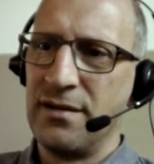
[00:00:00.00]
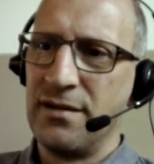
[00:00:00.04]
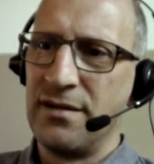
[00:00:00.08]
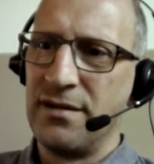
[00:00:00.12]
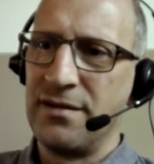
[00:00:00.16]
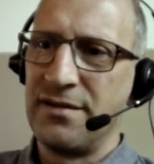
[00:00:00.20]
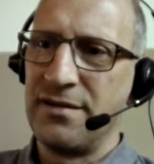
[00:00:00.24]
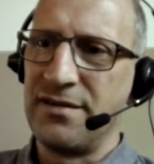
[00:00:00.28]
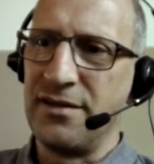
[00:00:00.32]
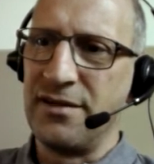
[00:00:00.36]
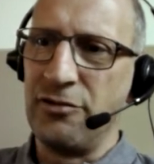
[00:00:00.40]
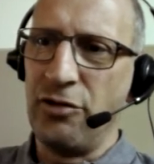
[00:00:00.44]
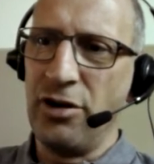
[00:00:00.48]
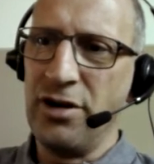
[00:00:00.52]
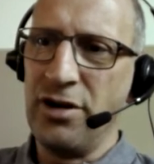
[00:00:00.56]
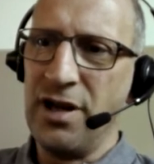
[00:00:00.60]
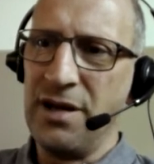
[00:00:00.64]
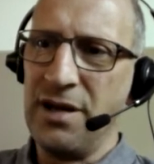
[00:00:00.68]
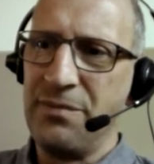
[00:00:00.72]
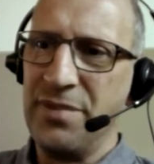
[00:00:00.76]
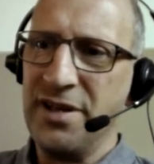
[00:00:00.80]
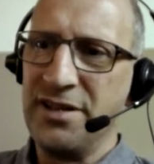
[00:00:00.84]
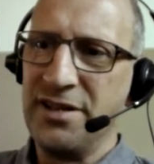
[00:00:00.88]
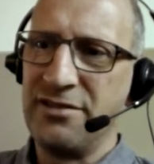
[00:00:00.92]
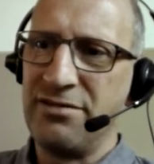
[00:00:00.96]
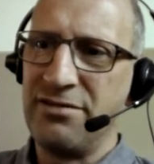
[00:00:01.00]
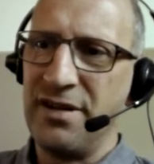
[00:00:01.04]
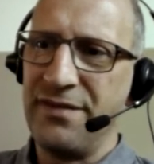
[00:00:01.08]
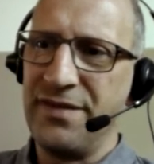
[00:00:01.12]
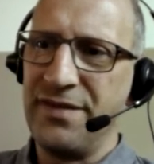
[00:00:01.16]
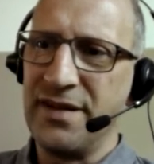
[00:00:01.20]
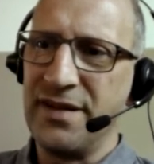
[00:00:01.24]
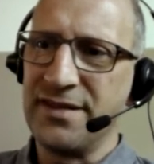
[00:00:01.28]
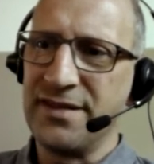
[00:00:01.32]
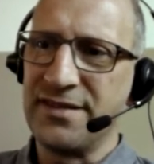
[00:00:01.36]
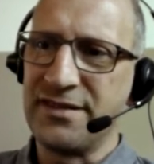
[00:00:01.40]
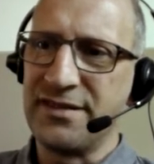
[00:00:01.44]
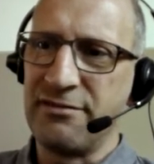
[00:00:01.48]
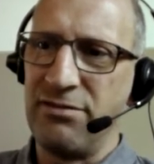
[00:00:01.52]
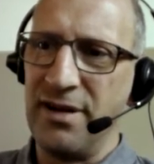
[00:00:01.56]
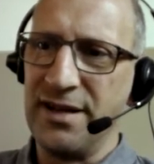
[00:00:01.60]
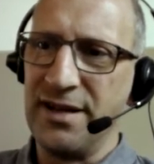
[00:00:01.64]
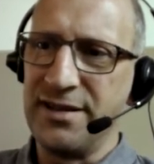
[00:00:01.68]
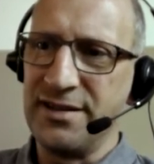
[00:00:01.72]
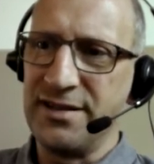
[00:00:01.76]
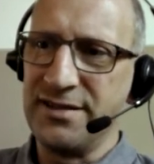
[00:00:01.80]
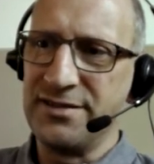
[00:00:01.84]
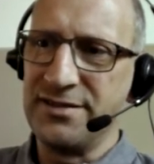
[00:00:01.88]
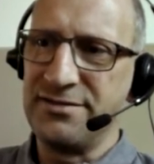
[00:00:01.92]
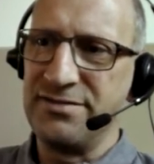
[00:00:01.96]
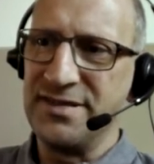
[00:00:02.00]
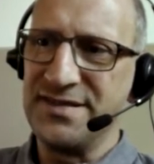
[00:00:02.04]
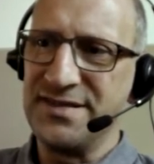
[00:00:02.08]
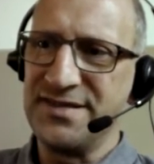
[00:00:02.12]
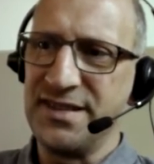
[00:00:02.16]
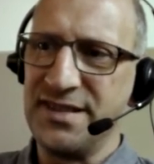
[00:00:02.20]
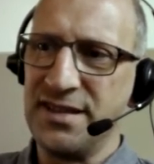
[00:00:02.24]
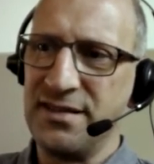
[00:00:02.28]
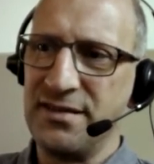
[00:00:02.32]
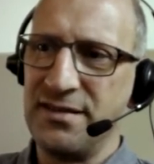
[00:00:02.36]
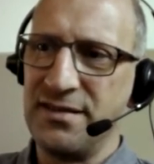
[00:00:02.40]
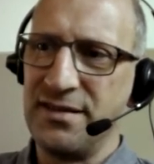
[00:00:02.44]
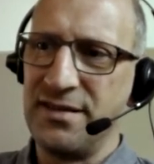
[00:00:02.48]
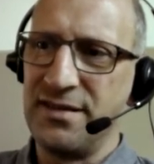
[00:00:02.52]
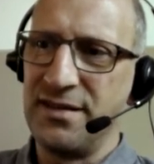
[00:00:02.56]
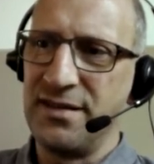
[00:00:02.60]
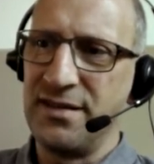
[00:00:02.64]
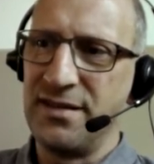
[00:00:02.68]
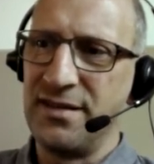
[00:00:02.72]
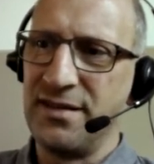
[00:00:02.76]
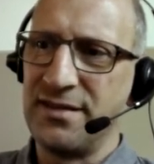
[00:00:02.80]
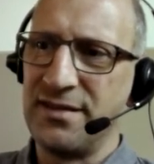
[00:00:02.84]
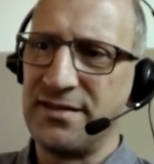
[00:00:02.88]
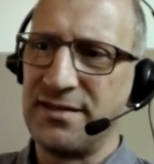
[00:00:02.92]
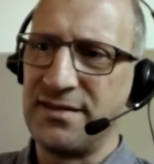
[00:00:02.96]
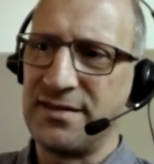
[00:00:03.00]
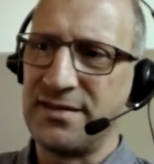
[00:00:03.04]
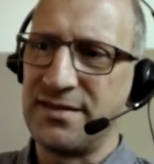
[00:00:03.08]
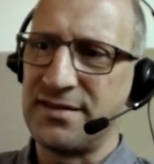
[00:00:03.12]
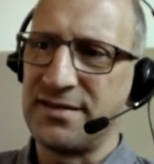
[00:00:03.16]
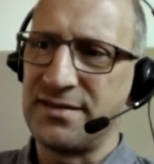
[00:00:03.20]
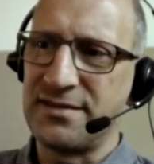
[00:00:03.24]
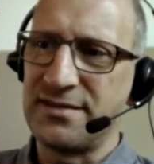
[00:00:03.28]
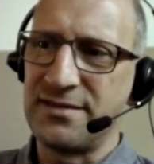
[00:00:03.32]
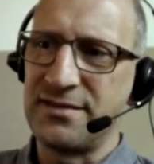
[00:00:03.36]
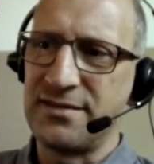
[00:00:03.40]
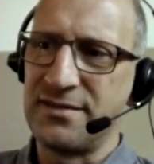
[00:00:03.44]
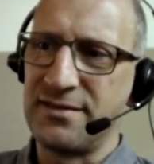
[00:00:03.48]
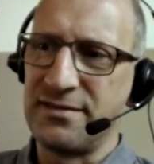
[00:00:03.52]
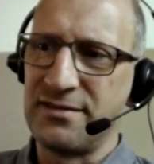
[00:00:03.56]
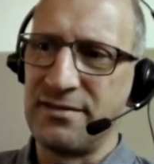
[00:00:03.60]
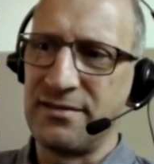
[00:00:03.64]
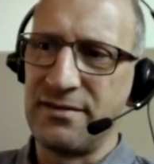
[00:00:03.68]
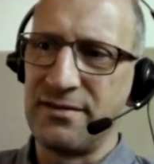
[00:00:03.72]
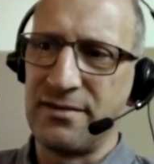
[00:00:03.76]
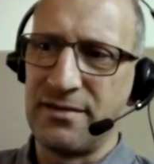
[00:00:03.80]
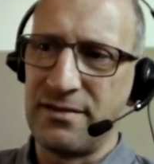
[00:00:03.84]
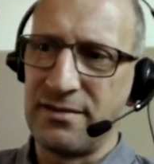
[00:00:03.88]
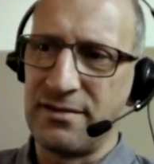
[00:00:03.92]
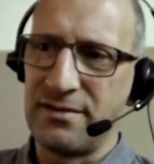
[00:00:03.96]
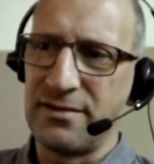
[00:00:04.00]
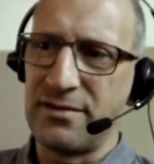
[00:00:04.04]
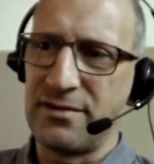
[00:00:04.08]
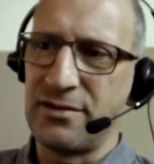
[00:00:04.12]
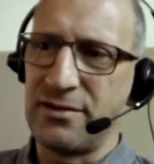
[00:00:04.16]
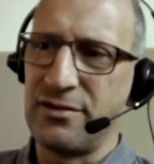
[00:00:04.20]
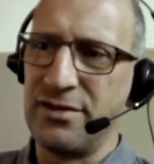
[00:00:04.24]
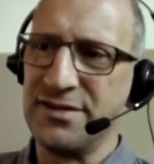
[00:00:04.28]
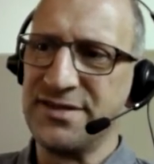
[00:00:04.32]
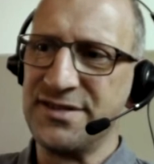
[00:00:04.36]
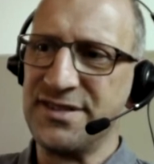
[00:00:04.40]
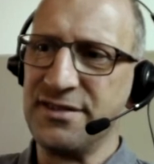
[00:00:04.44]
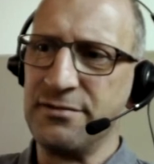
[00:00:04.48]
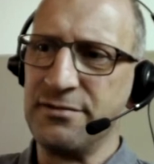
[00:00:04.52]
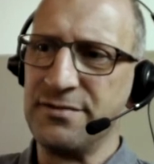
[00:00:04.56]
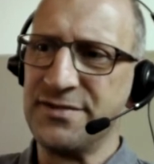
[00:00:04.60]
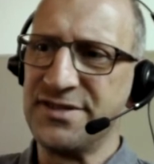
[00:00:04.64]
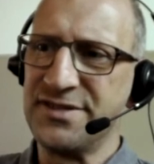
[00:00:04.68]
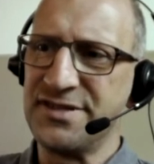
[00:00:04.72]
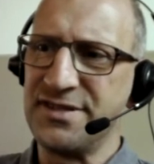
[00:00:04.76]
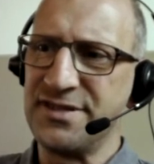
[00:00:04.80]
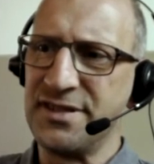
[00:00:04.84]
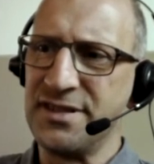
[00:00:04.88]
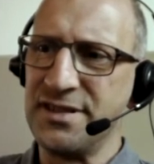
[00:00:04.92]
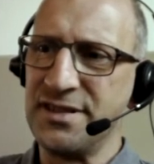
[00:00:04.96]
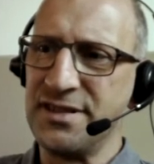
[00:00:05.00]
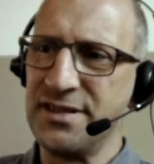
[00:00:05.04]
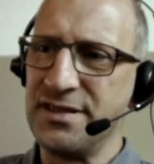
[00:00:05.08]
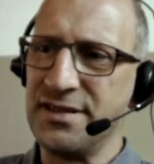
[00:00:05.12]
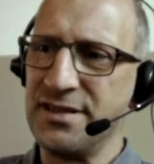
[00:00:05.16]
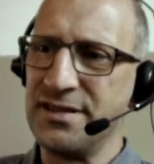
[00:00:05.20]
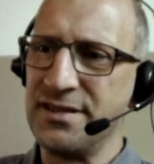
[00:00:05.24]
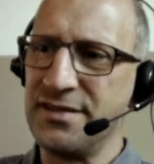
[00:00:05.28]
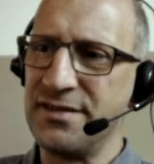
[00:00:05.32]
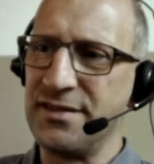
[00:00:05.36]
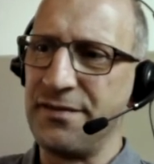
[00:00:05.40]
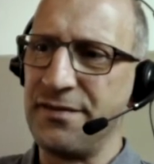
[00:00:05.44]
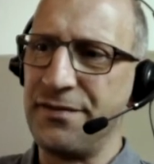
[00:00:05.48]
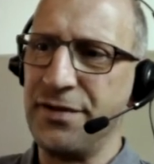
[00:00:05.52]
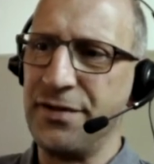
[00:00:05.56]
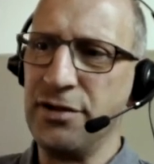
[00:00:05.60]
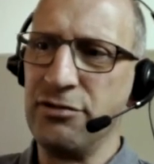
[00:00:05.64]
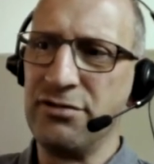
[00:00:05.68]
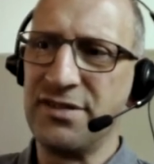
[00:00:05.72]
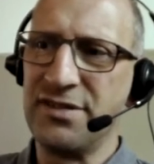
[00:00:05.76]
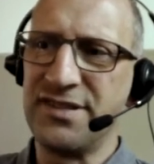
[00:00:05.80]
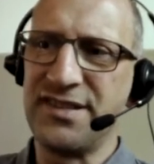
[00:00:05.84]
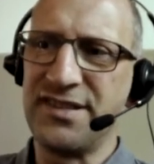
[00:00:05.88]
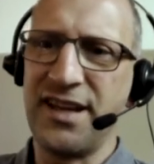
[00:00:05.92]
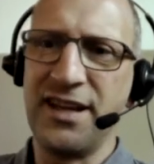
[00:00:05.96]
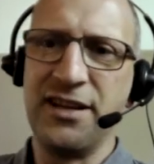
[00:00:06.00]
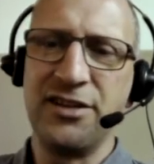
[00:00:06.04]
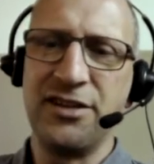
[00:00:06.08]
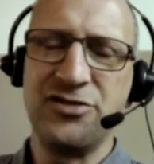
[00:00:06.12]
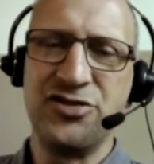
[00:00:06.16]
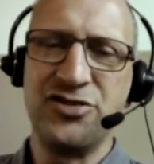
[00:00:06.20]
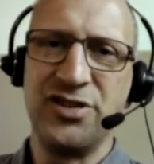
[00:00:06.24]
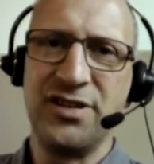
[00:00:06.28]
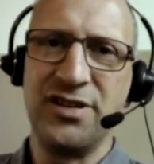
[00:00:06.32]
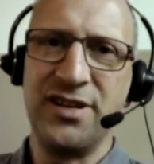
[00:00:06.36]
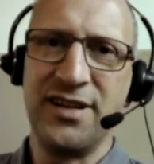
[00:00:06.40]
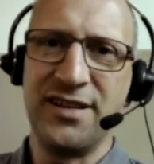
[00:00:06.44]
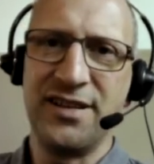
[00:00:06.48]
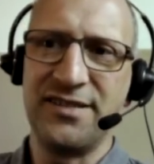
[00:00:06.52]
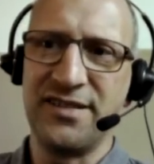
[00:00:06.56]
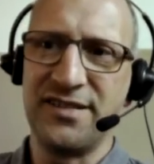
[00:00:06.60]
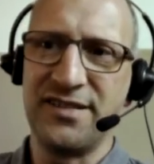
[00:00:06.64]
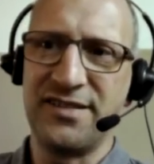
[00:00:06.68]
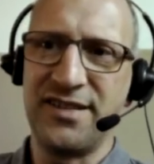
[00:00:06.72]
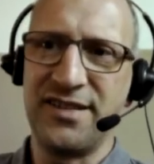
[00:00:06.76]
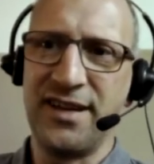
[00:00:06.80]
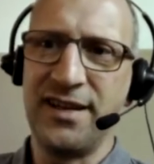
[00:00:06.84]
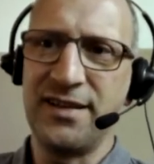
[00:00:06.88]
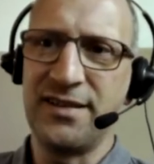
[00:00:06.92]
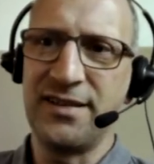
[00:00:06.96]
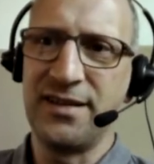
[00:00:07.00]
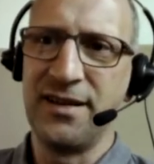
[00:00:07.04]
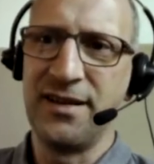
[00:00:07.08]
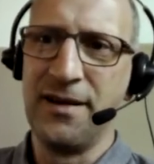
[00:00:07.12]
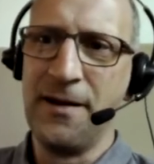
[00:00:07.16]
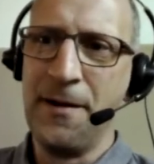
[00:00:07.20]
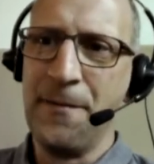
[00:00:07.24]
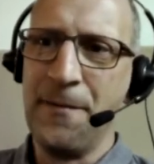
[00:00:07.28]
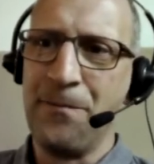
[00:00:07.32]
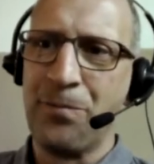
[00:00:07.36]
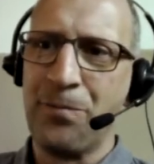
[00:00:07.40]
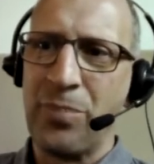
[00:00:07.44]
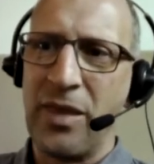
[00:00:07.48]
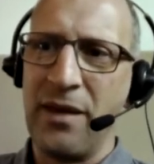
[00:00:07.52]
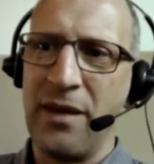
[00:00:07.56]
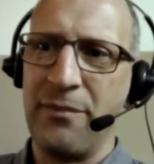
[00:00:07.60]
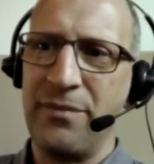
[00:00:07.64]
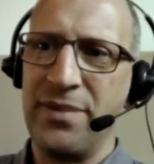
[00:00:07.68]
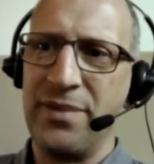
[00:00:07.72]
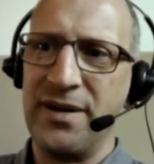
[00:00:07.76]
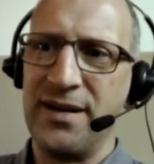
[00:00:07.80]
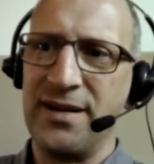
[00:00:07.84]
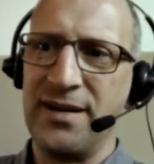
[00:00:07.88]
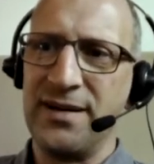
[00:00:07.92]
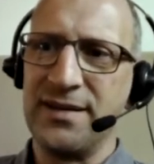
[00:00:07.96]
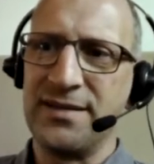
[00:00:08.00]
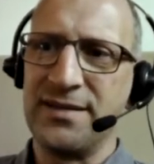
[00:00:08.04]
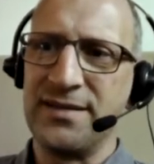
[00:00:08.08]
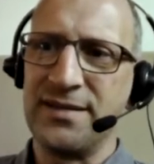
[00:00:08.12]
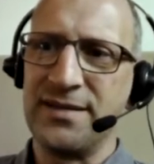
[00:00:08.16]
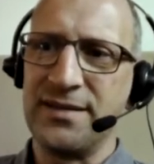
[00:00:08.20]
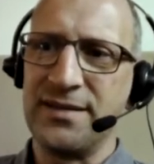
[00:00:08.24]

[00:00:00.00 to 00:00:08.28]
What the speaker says: the non-IP traffic is quite interesting. It consumes the fewest energy, as I said, but